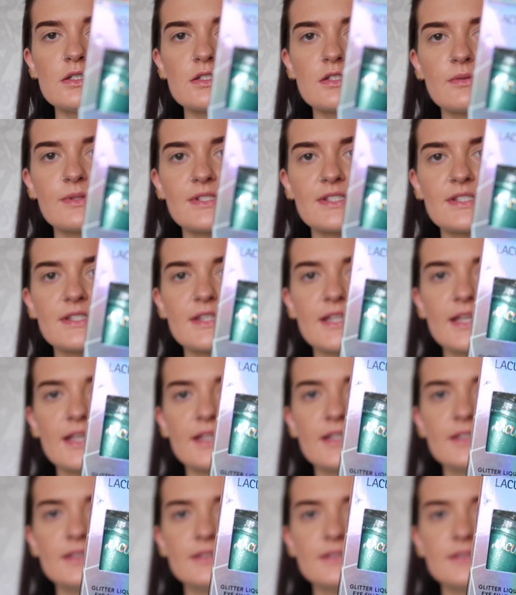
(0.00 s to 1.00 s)
So it's
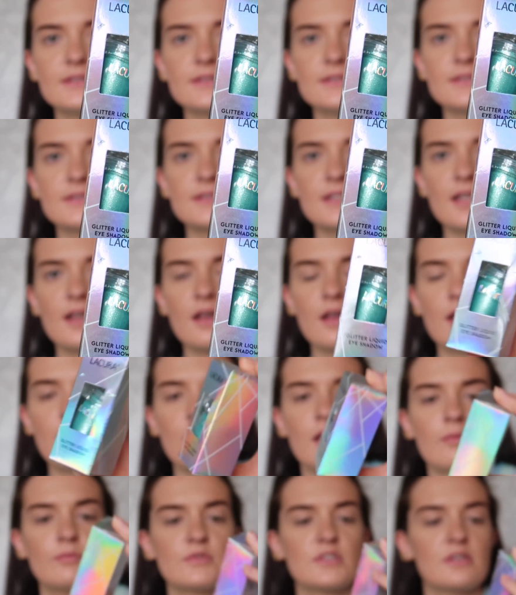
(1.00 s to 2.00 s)
this.
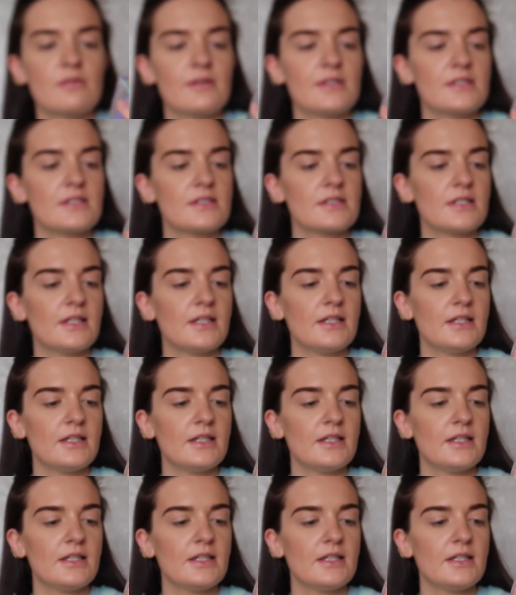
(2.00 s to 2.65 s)
So it's